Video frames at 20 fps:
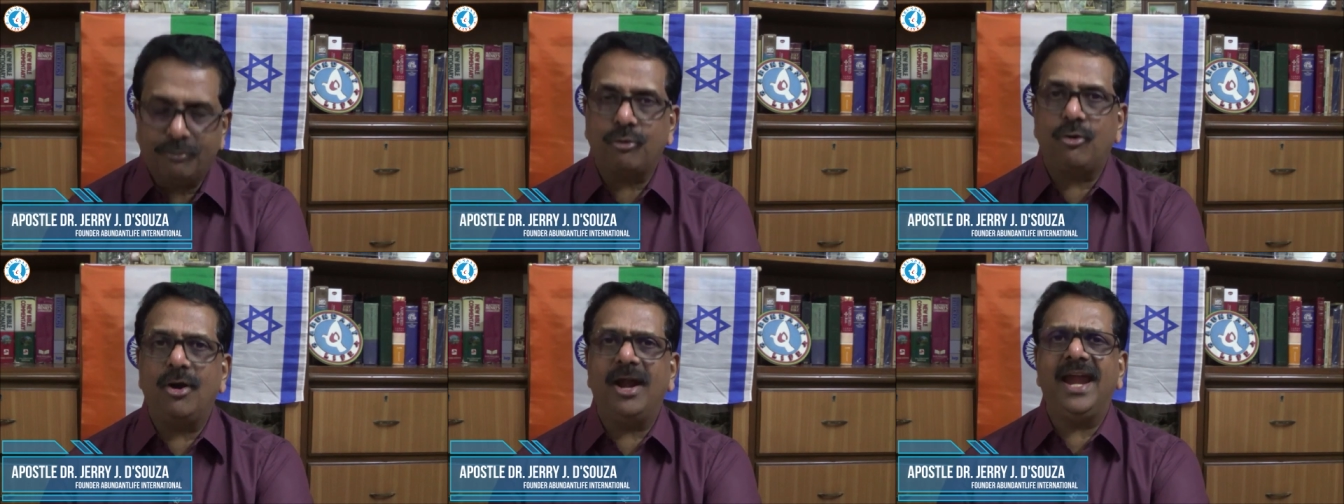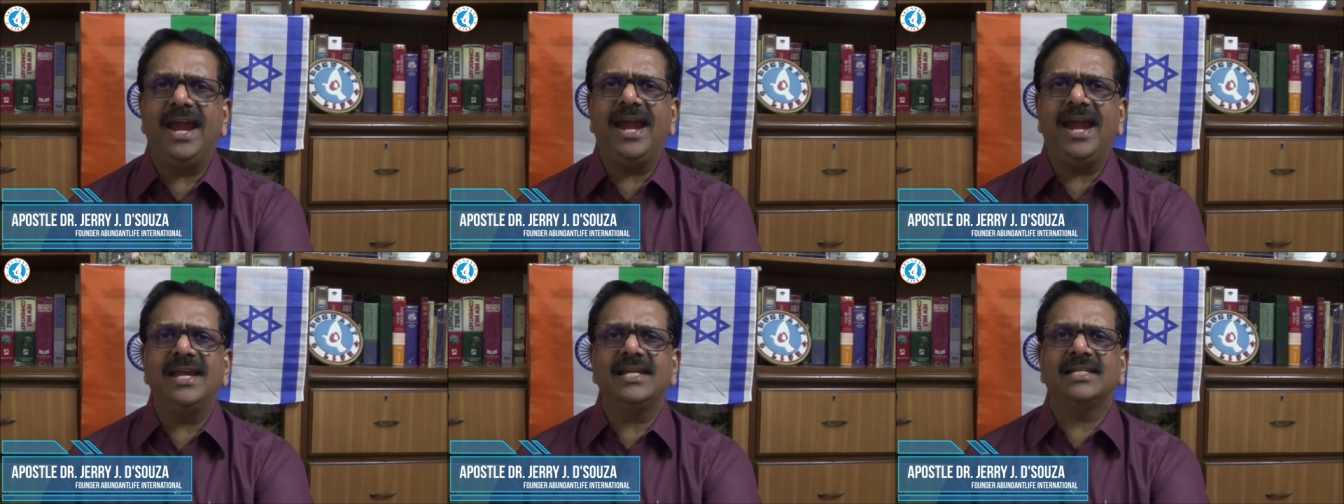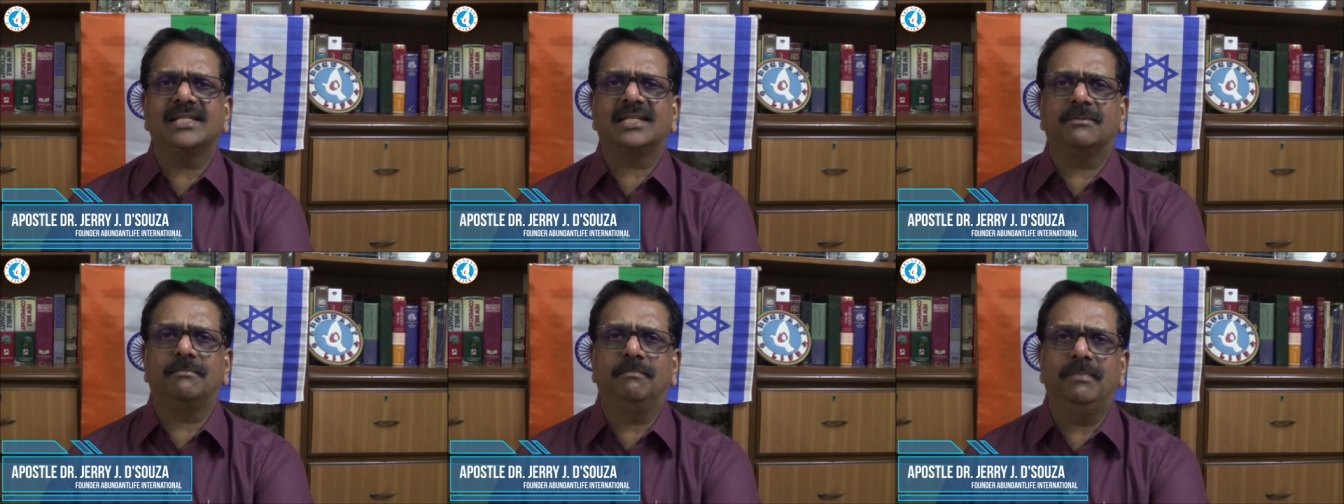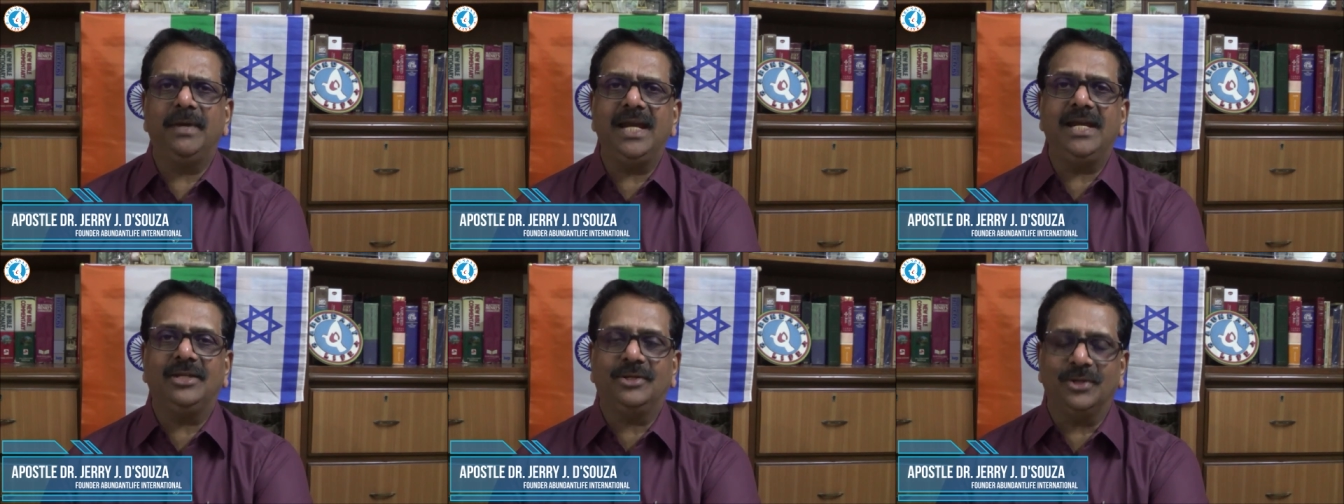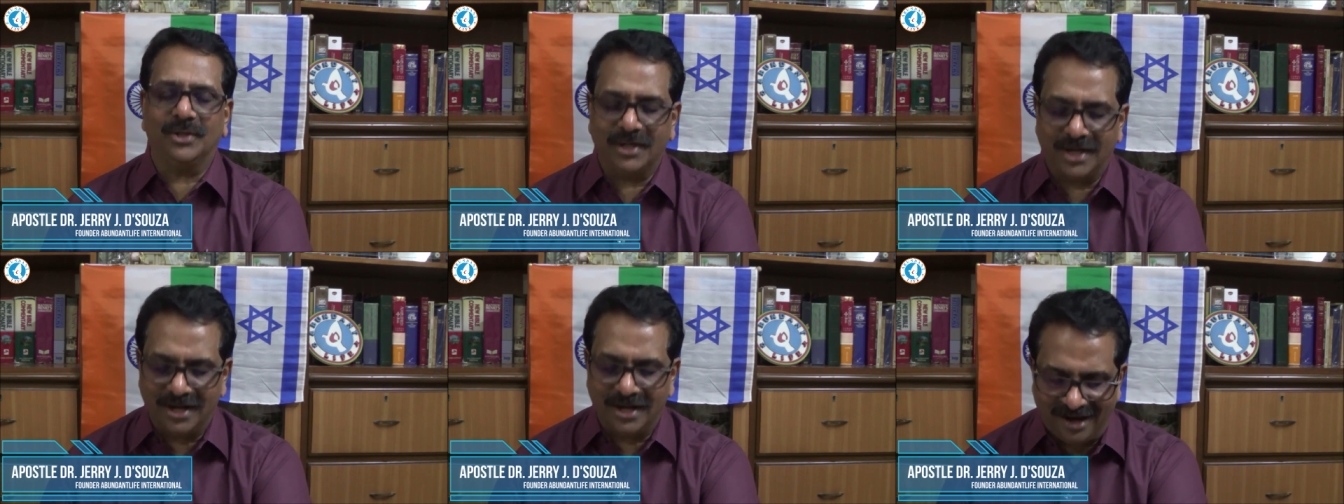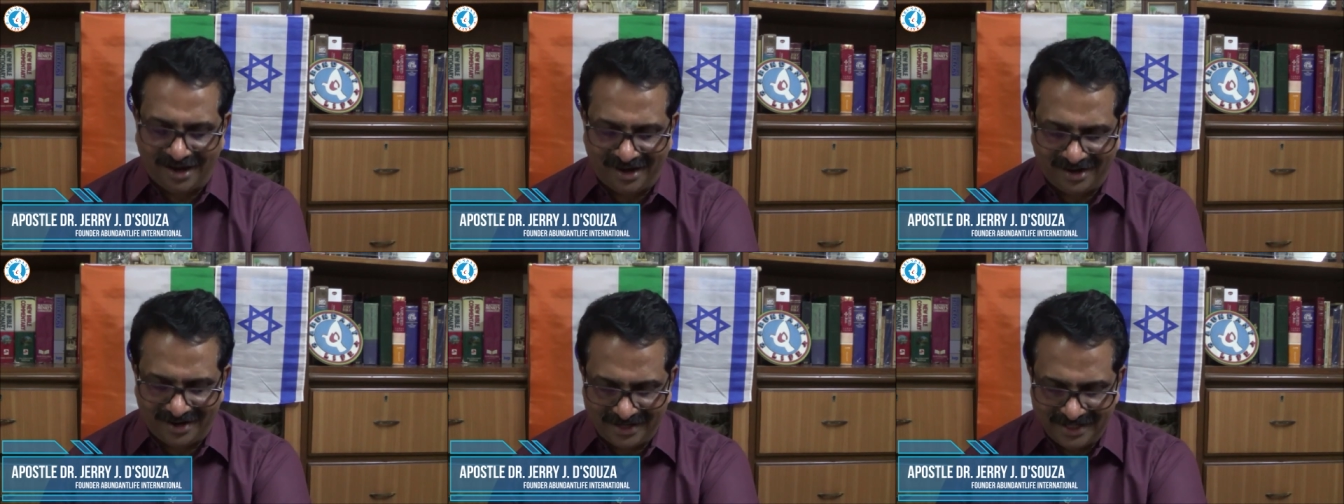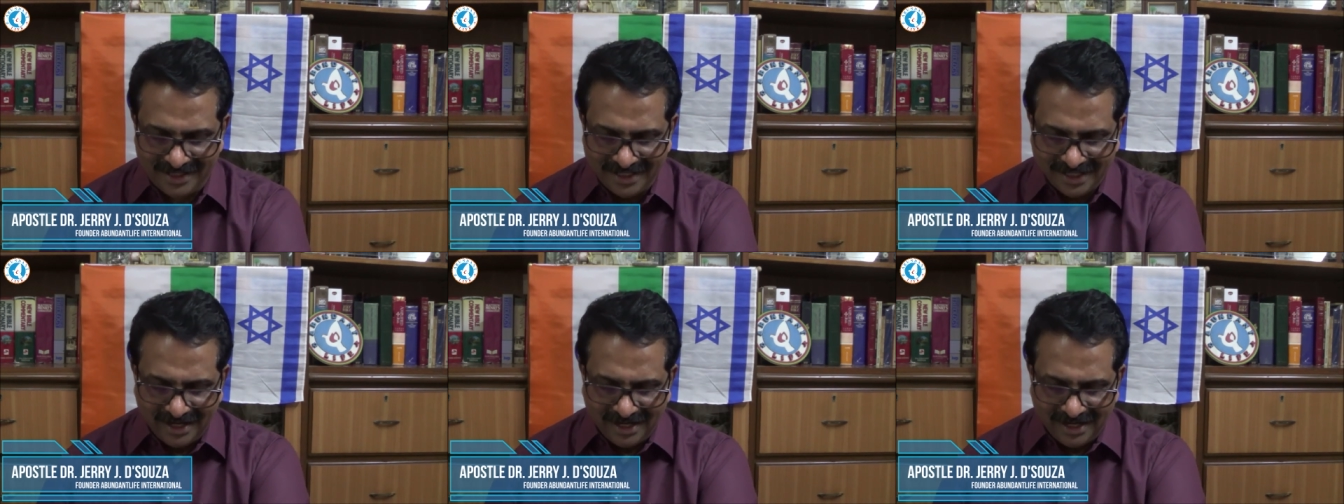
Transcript: Praise be to God.